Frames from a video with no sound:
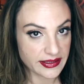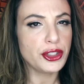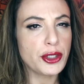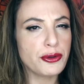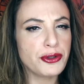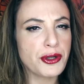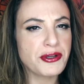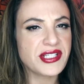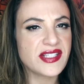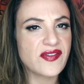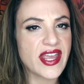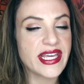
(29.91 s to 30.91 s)
You know who knows
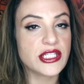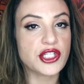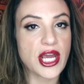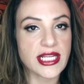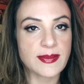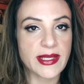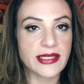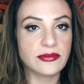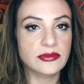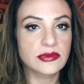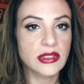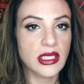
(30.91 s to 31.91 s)
it's fake? Jasmine.
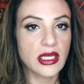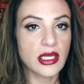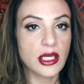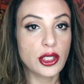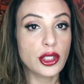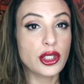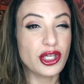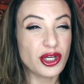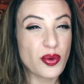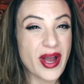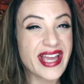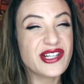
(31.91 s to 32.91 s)
You
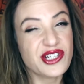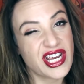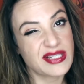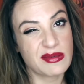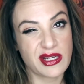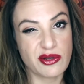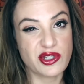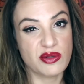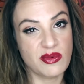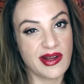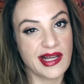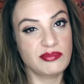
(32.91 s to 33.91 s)
know why? Jasmine knows
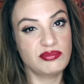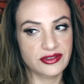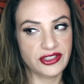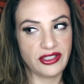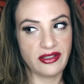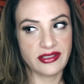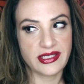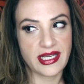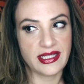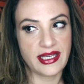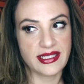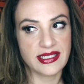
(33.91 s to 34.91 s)
her mom. She looked
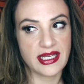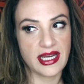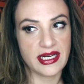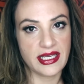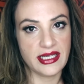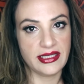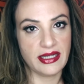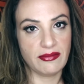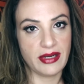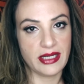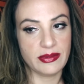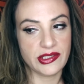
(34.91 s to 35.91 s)
at like Scotty and like
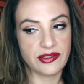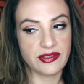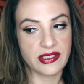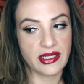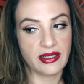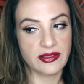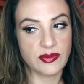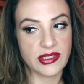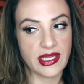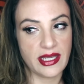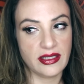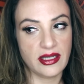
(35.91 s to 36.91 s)
read him in 2 seconds, was
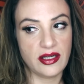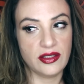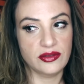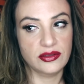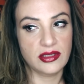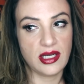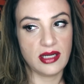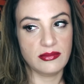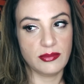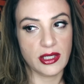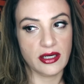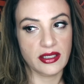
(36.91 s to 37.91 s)
like, oh,
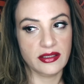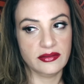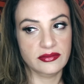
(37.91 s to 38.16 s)
Mark.